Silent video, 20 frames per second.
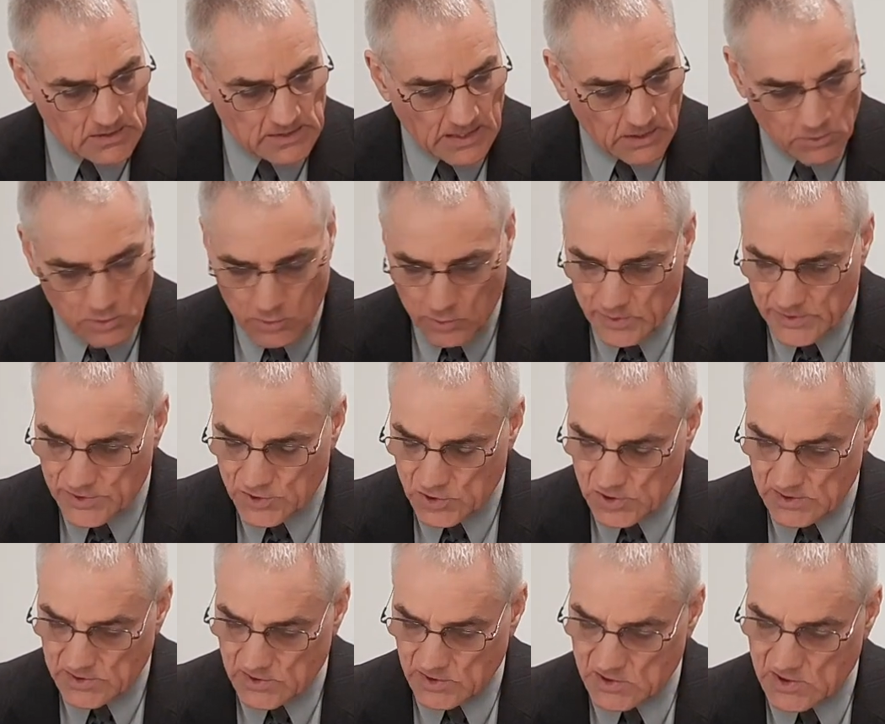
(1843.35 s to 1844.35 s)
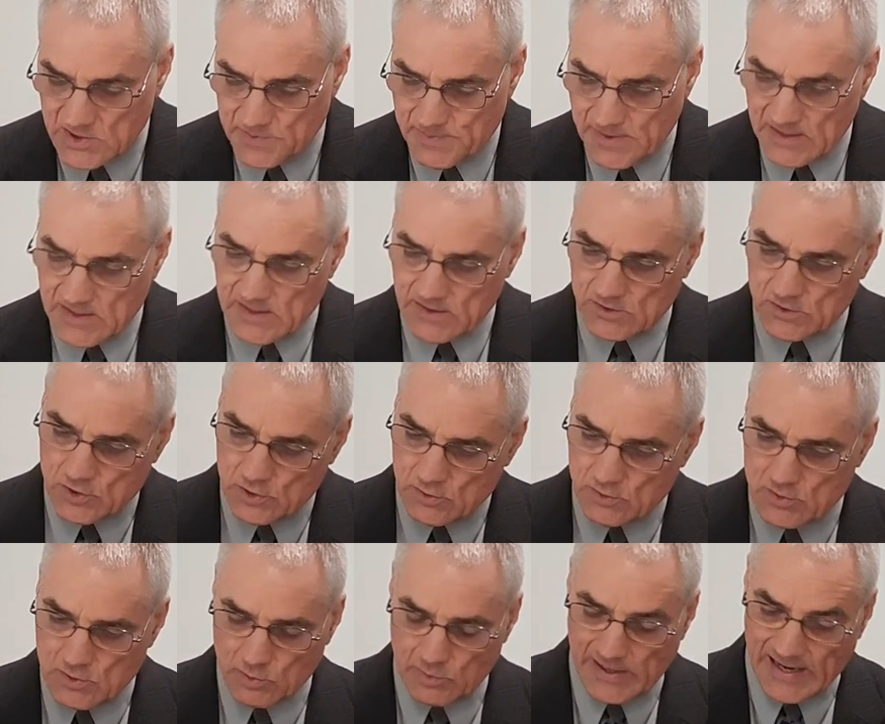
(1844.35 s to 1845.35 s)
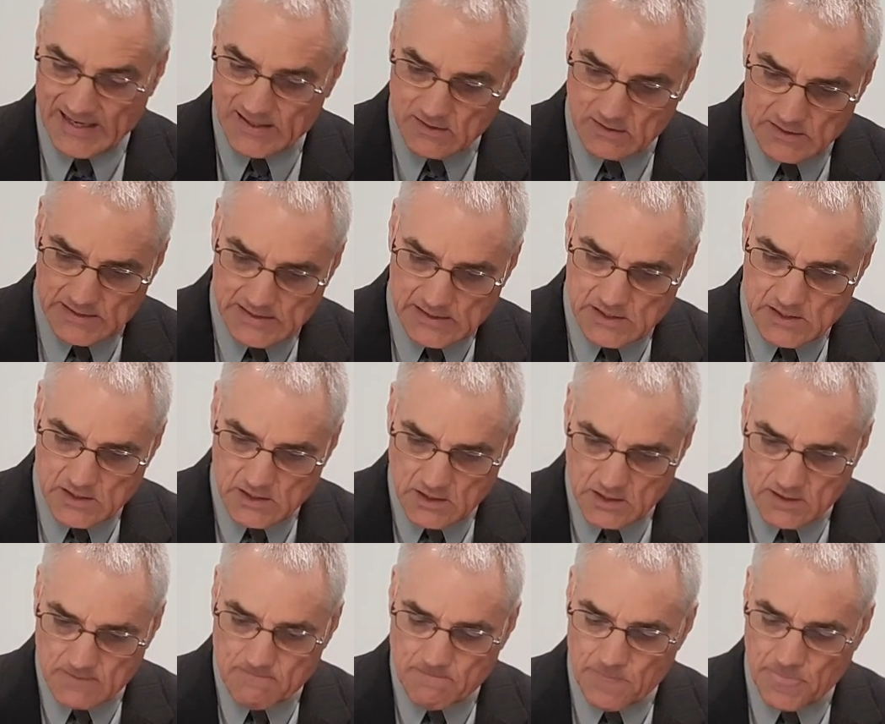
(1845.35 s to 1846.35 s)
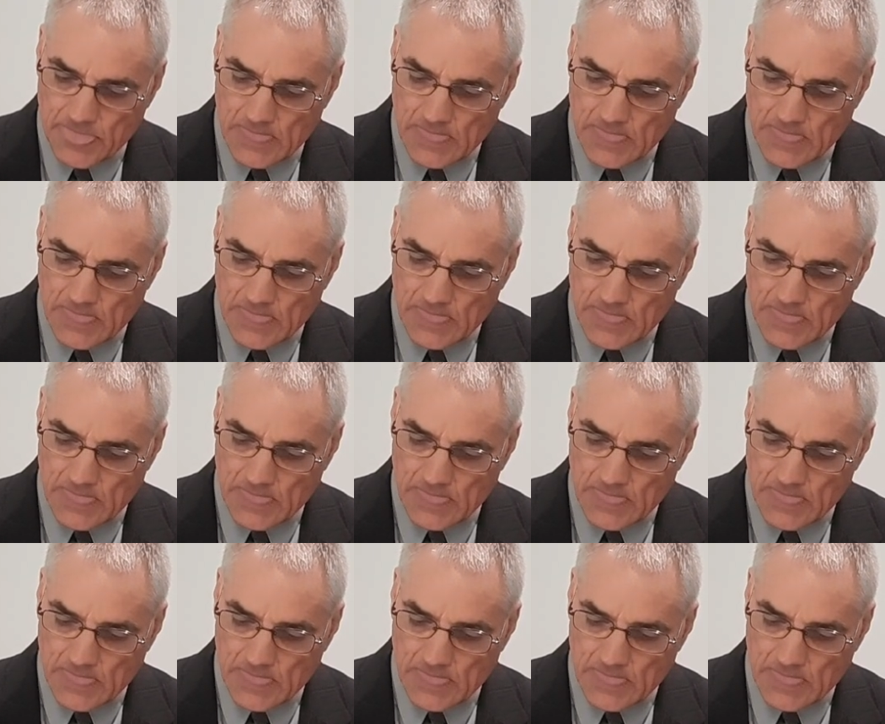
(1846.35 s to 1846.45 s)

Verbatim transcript: Now, who is Jesus speaking to directly here?